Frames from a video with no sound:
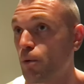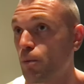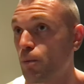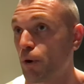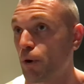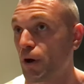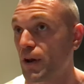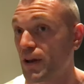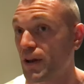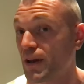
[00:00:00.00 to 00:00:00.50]

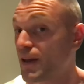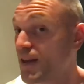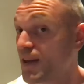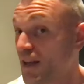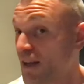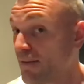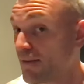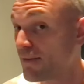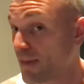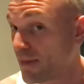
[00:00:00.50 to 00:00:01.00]
But
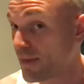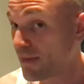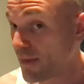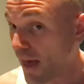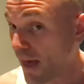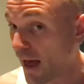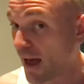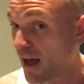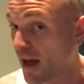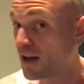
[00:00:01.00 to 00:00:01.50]
even
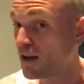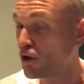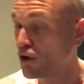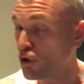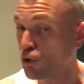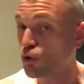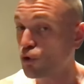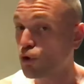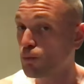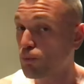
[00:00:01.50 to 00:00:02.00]
then,
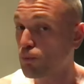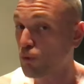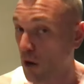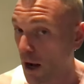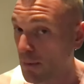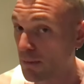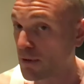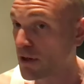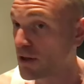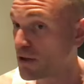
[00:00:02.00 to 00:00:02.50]
you could
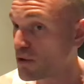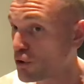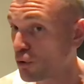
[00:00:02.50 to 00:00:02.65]
probably